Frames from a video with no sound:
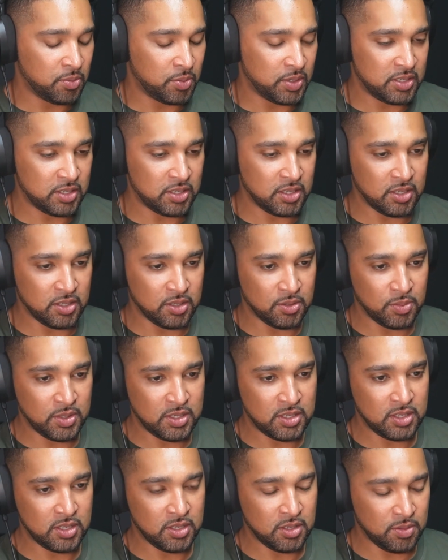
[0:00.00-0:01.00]
We see you. We
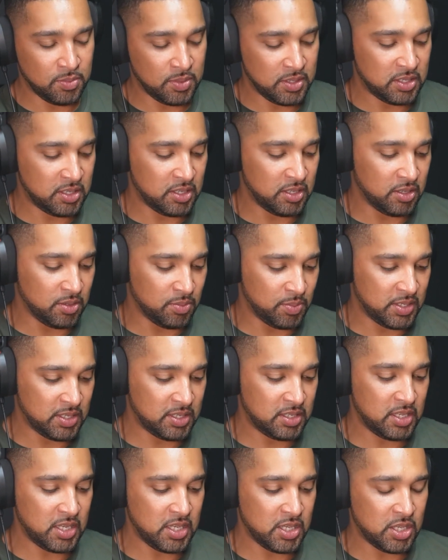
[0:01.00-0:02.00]
see you. We see you. We see you.